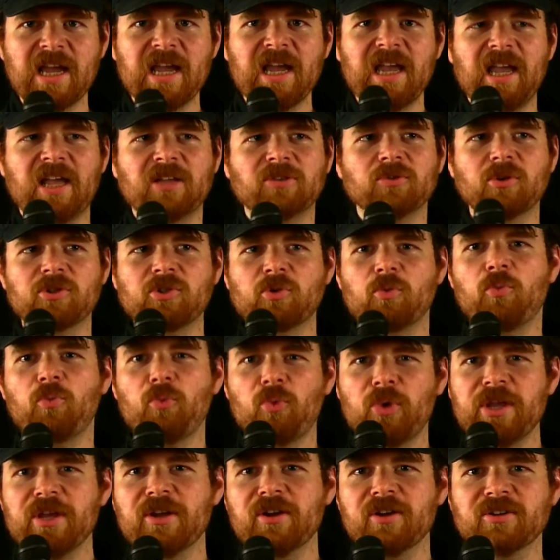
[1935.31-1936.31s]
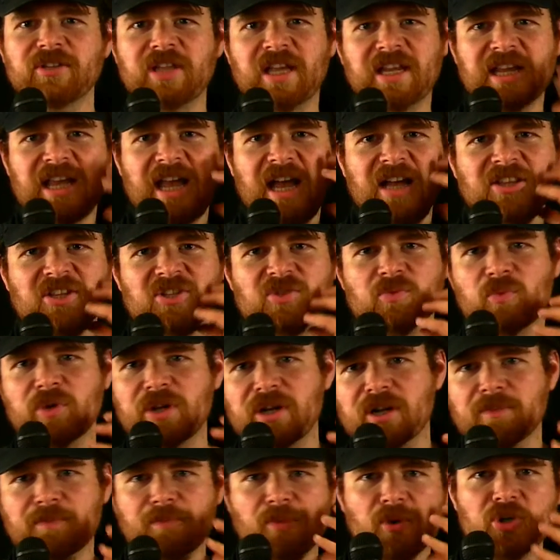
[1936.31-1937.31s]
it looked weird that he had this
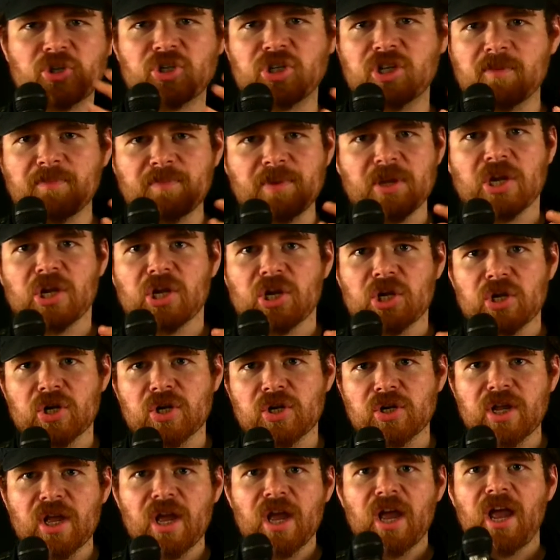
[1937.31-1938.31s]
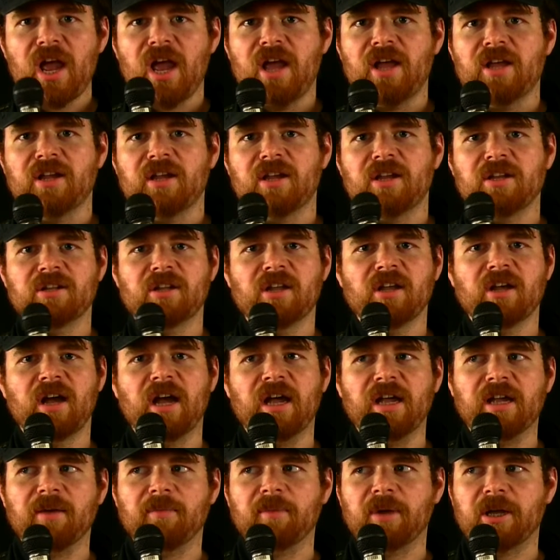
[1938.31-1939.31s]
weird bushy beard, and
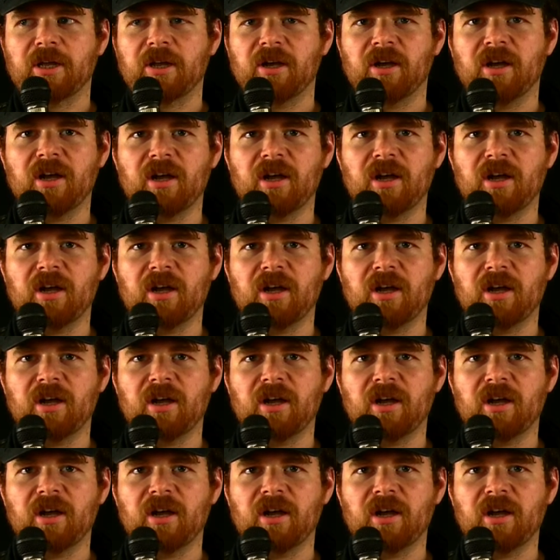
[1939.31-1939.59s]
like I'm like,